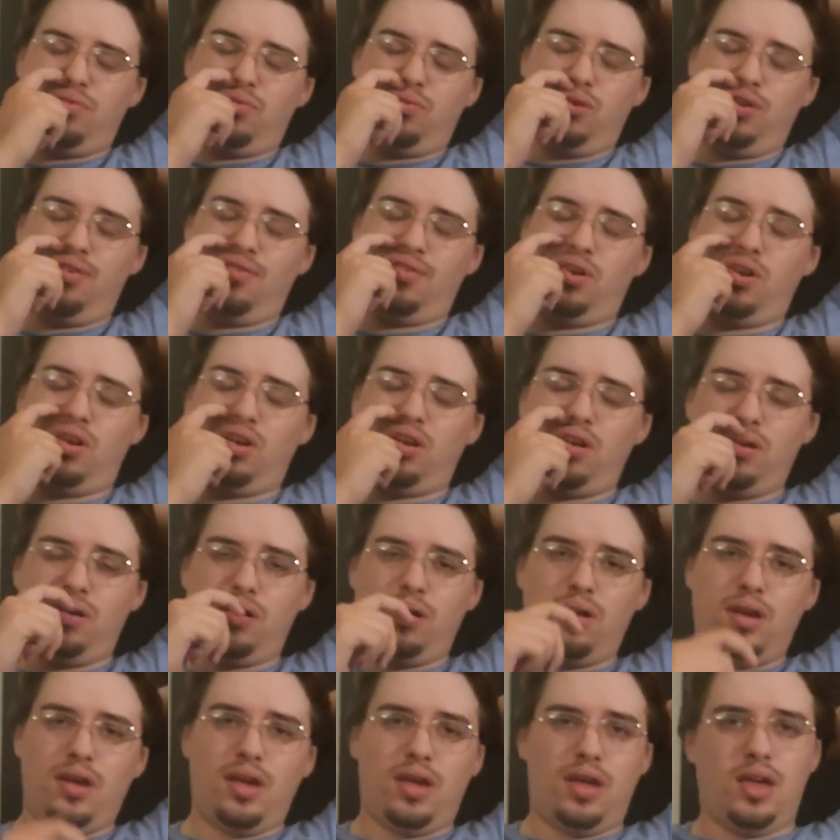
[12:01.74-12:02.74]
Wyvern.
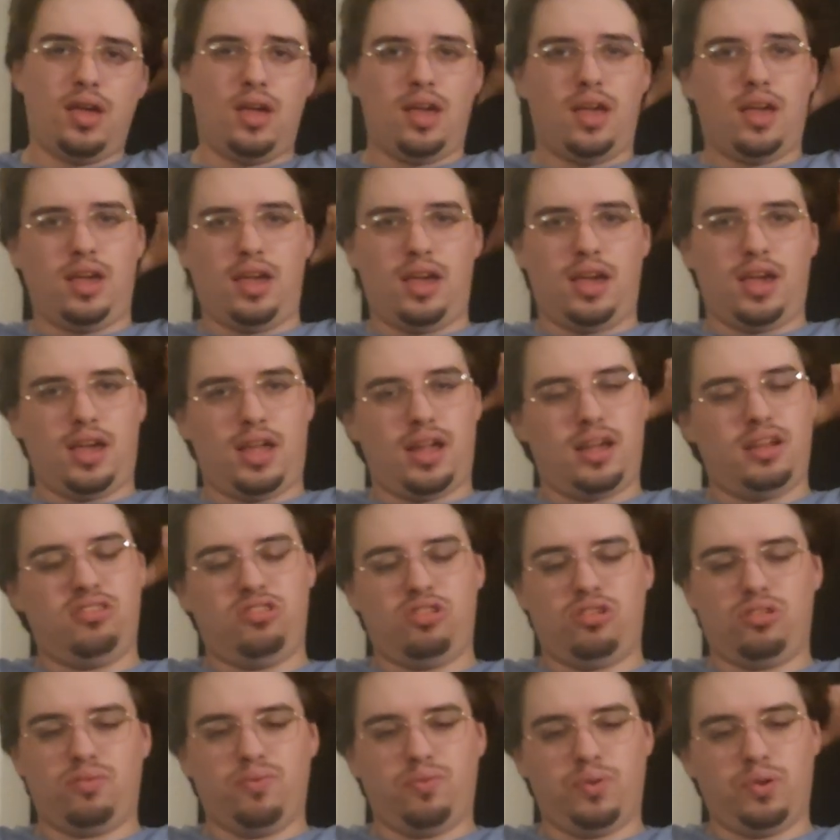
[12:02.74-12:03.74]
And I
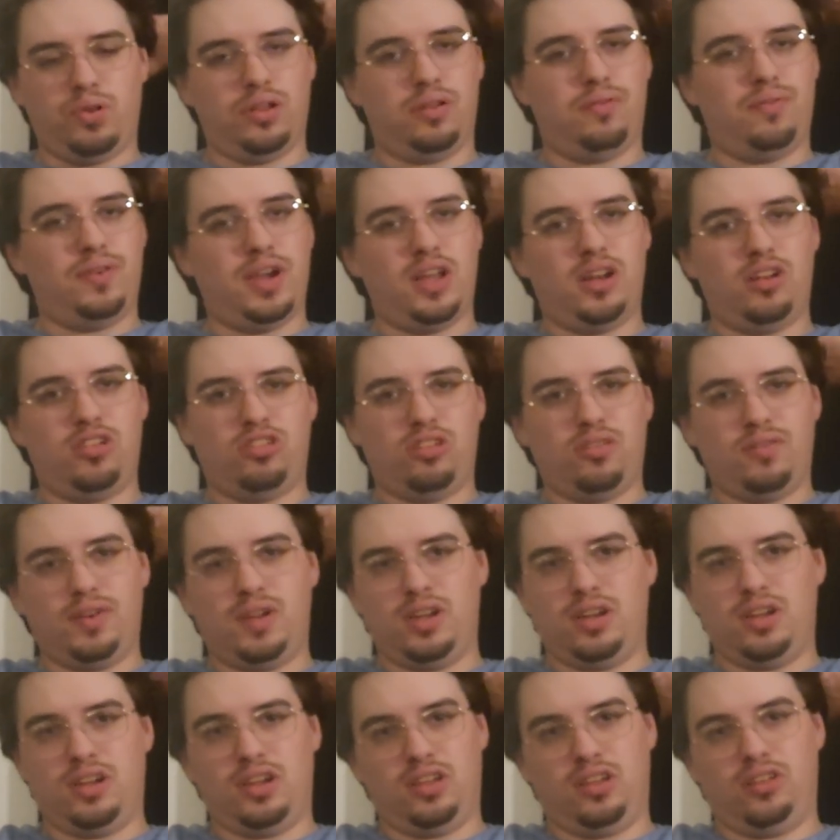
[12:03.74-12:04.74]
took full advantage of
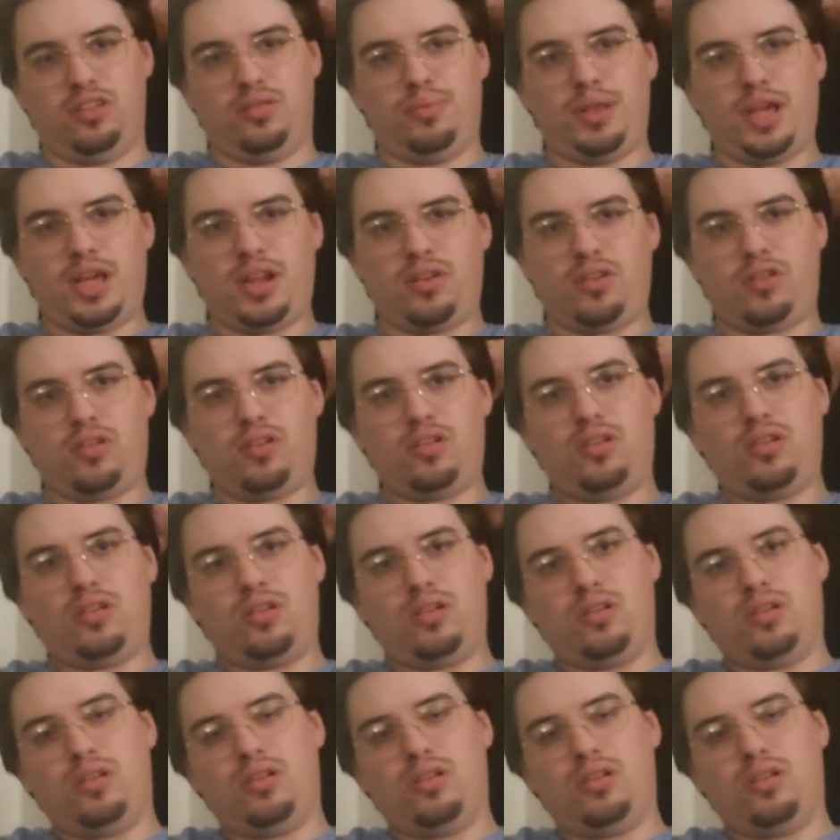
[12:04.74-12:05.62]
it and killed him that turn.